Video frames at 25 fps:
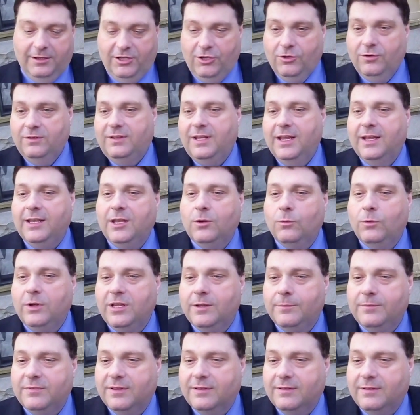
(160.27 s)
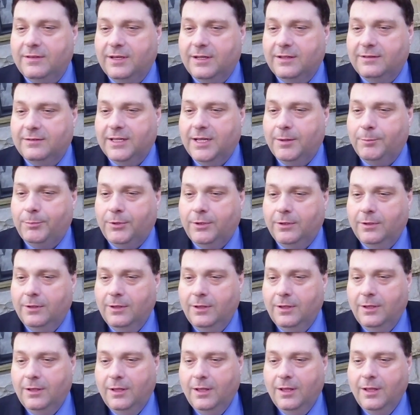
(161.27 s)
Use Danny Williams as an example.
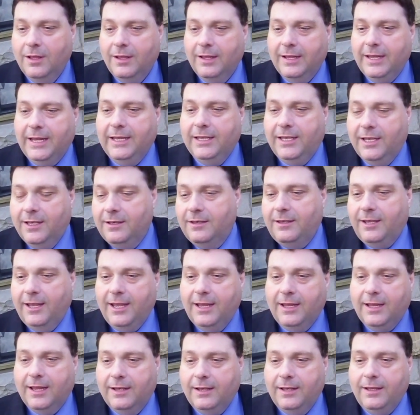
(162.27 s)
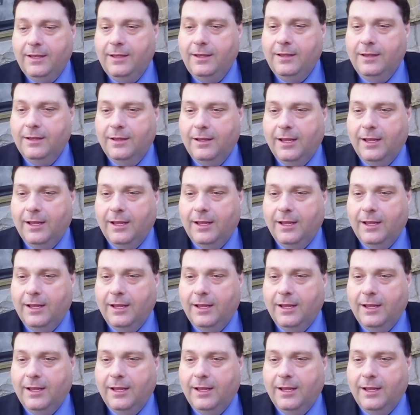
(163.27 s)
He didn't take anything